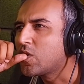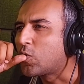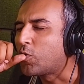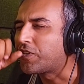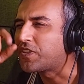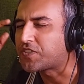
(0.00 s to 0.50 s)

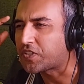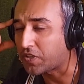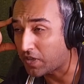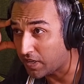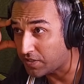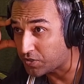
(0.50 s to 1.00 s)
Who are these other
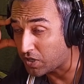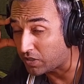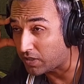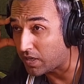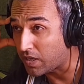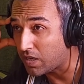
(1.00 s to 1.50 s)
guys? Are
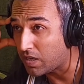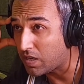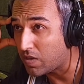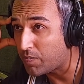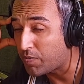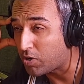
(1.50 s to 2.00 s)

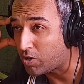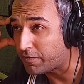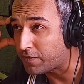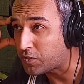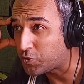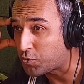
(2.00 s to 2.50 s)
they part of
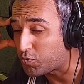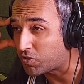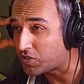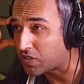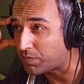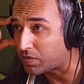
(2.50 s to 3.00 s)
his crew or
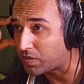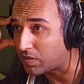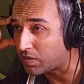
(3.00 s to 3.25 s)
something?